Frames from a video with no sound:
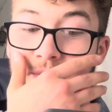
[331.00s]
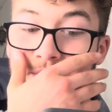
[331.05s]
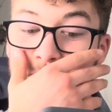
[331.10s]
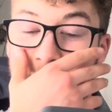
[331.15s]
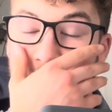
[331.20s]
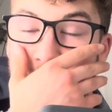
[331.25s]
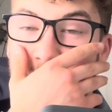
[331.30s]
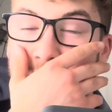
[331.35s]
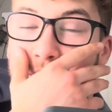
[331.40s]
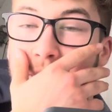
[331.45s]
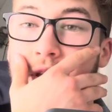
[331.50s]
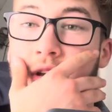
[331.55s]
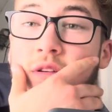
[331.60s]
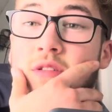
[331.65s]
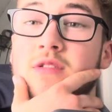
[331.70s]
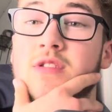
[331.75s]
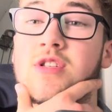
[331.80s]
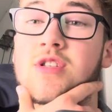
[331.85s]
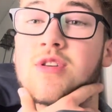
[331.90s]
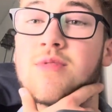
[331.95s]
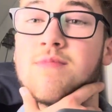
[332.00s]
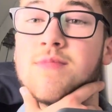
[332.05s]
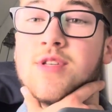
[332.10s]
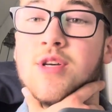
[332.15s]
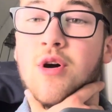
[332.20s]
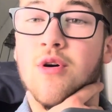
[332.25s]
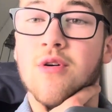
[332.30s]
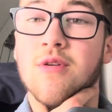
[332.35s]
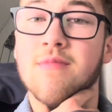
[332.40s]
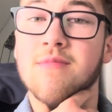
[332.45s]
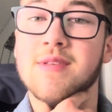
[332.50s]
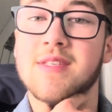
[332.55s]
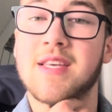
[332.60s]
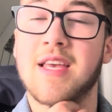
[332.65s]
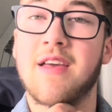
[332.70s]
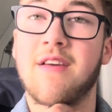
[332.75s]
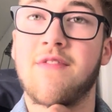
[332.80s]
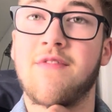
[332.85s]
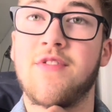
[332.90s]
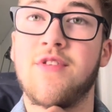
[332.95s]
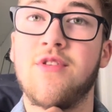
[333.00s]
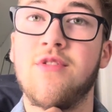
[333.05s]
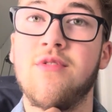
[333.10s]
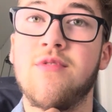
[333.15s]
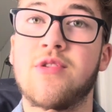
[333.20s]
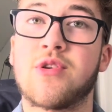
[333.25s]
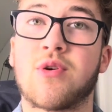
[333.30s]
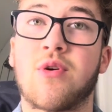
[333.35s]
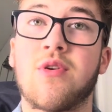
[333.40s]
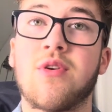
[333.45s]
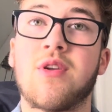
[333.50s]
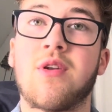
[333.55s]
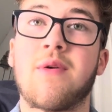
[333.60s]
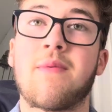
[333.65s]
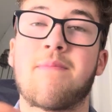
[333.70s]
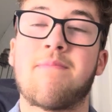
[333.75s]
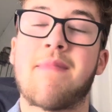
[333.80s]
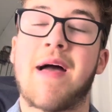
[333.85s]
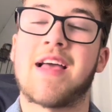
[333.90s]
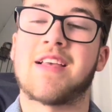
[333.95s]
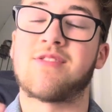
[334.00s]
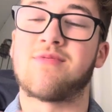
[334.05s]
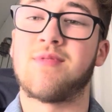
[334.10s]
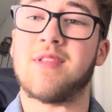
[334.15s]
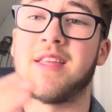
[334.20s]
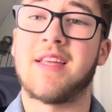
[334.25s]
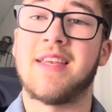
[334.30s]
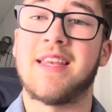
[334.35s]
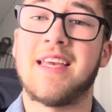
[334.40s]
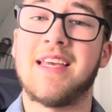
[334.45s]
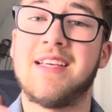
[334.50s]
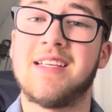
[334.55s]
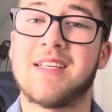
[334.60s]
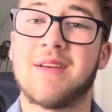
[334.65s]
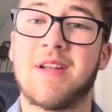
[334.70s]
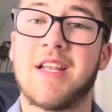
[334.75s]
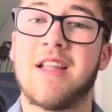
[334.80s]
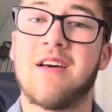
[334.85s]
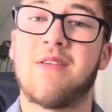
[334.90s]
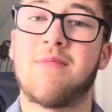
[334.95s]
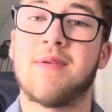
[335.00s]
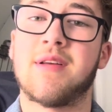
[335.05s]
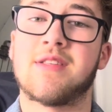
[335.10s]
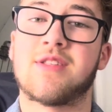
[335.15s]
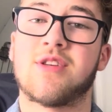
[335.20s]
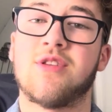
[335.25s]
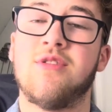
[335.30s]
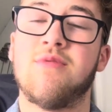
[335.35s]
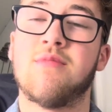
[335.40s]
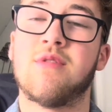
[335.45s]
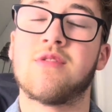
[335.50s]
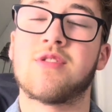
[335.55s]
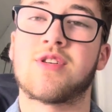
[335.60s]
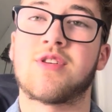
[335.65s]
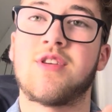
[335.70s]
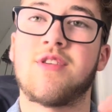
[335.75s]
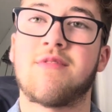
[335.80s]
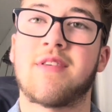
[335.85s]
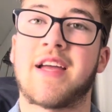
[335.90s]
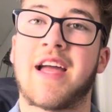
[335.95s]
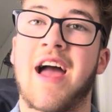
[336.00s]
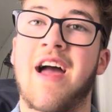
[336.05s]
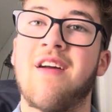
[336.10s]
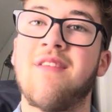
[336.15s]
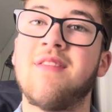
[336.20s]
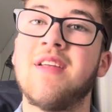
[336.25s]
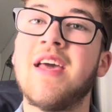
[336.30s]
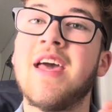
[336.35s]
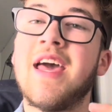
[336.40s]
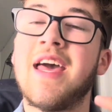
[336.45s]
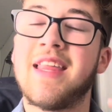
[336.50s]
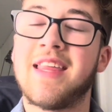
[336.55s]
Just because sometimes if you try and like mess with the niche a little bit too much on your account,